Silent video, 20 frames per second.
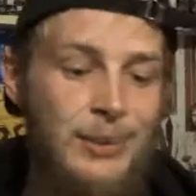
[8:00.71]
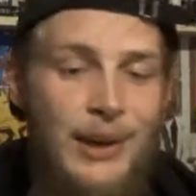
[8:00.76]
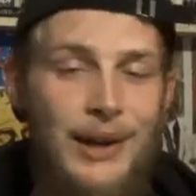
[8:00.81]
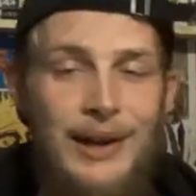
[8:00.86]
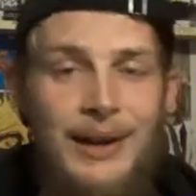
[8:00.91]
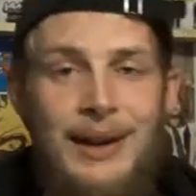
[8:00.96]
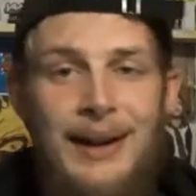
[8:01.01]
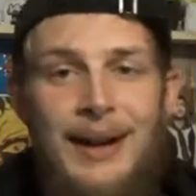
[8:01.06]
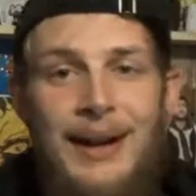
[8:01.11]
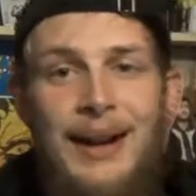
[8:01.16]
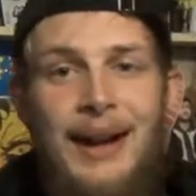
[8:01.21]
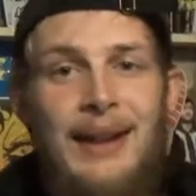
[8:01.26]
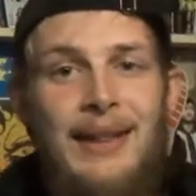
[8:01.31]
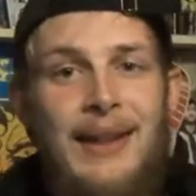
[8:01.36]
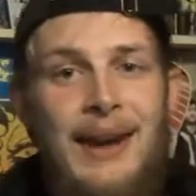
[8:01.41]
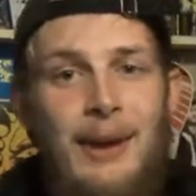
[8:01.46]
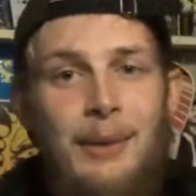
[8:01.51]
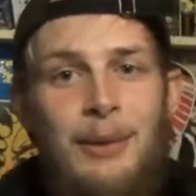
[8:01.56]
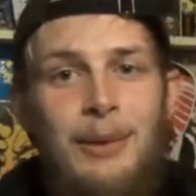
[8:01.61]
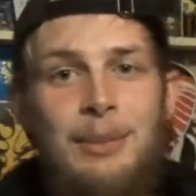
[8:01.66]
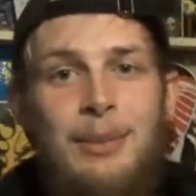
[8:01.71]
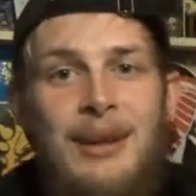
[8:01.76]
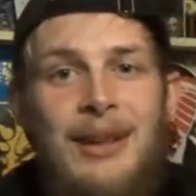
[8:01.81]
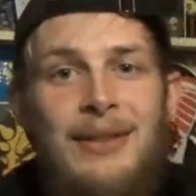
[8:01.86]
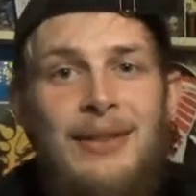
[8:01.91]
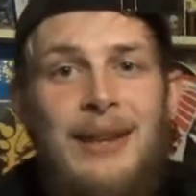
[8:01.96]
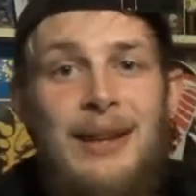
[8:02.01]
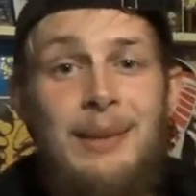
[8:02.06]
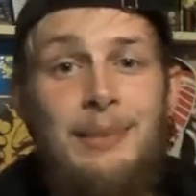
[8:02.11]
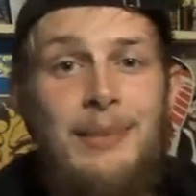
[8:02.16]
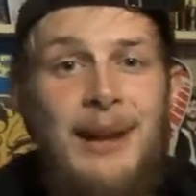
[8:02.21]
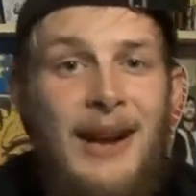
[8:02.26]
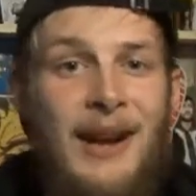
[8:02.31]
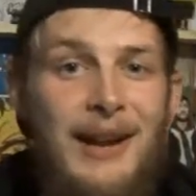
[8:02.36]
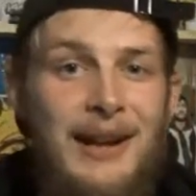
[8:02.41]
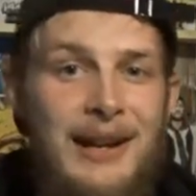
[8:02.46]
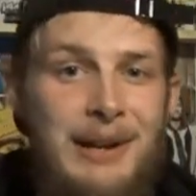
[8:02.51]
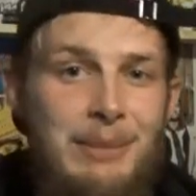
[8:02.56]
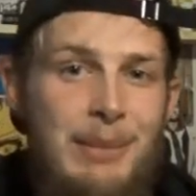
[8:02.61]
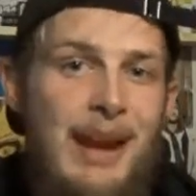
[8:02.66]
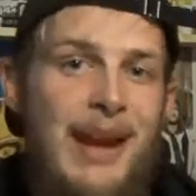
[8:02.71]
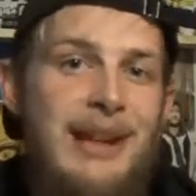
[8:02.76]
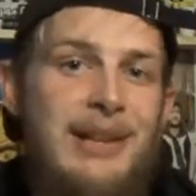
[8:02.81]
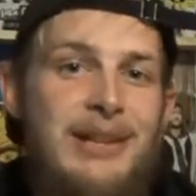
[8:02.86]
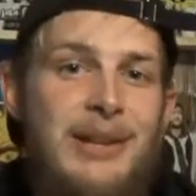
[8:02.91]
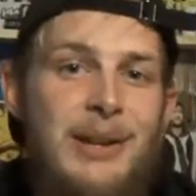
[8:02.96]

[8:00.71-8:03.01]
one, and that would be the American Made